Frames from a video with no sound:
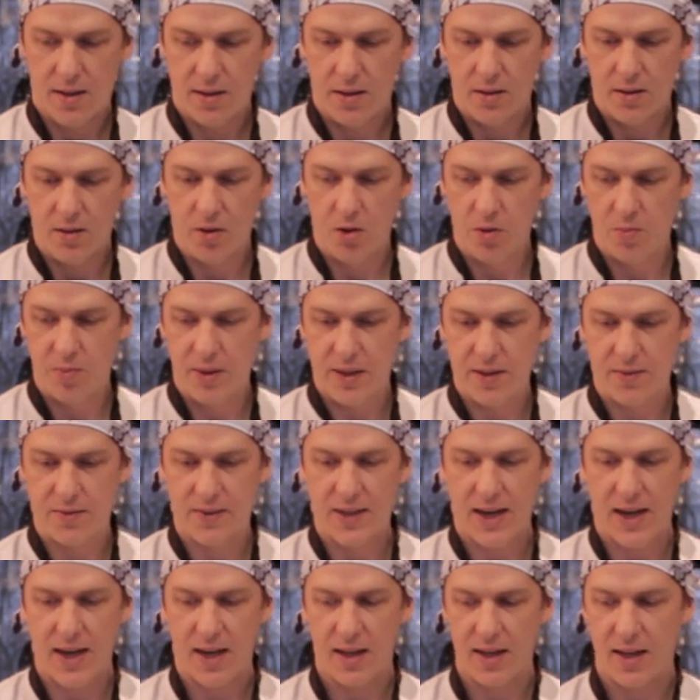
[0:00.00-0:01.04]
a little bit of
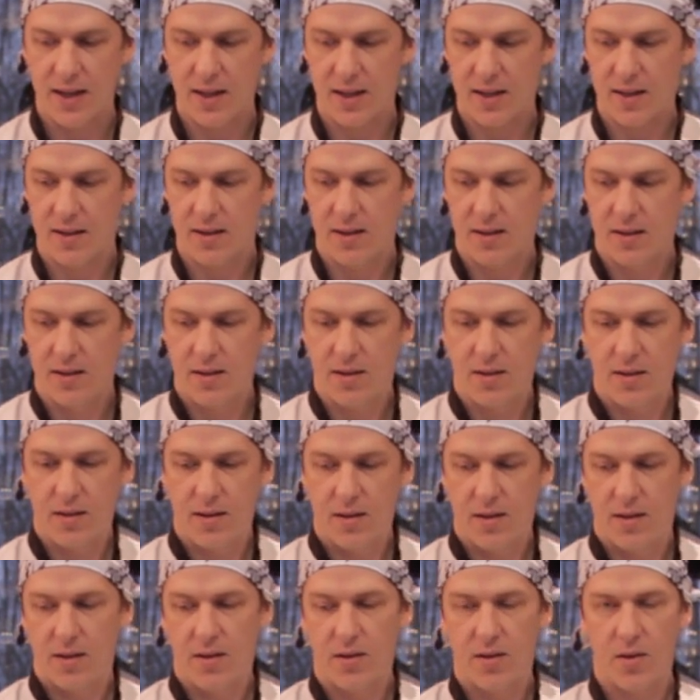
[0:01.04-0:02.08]
garlic,
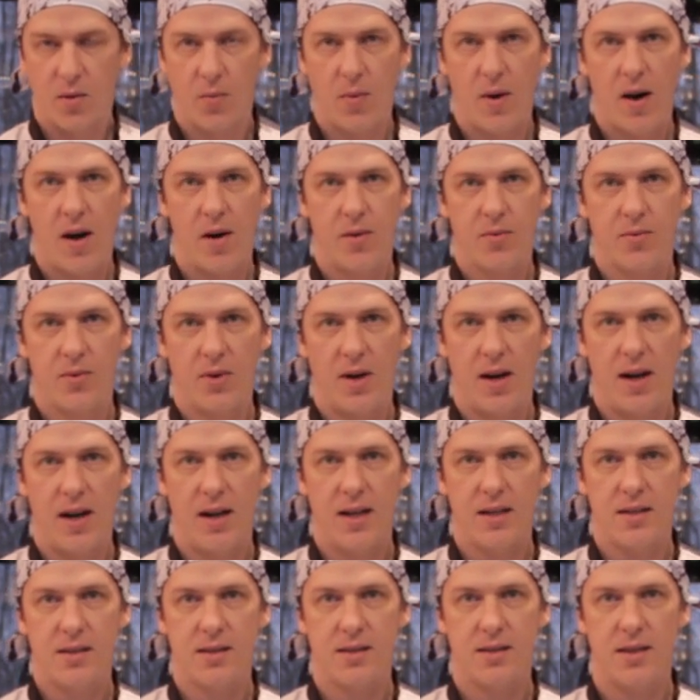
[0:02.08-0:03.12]
the wild
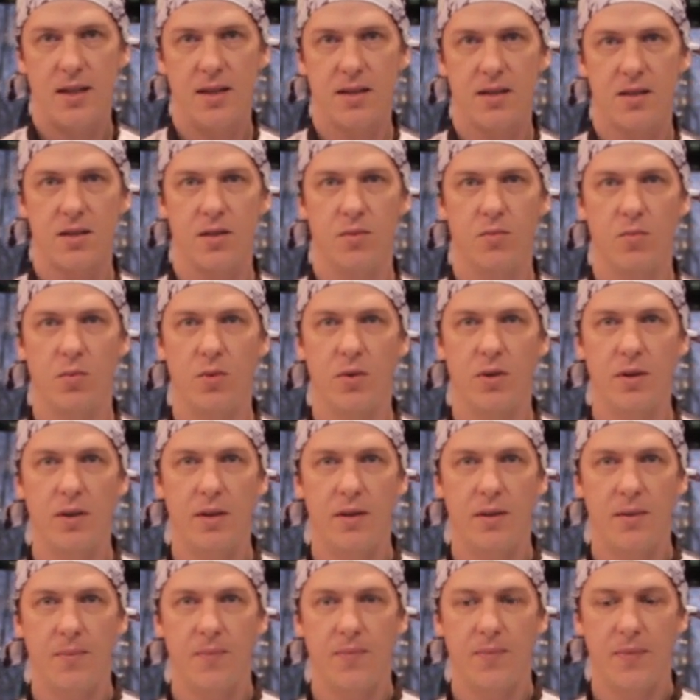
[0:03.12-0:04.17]
rice and some
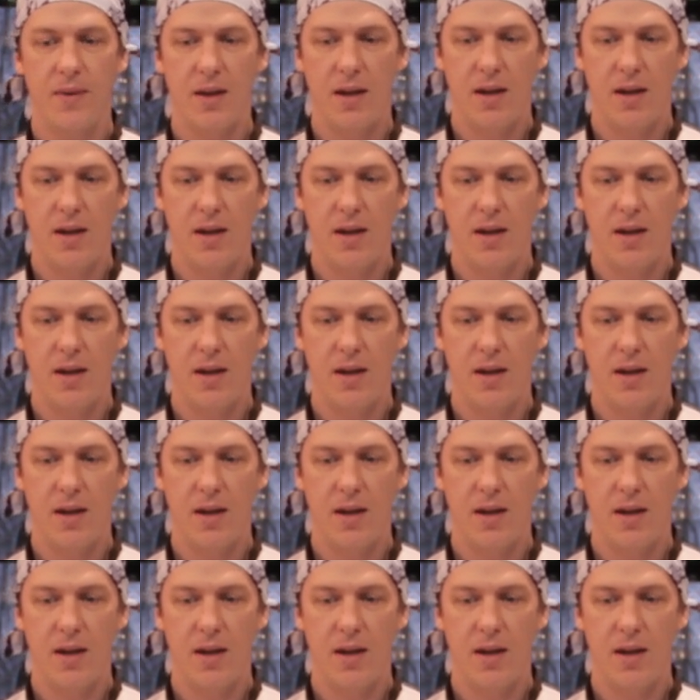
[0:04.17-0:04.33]
water.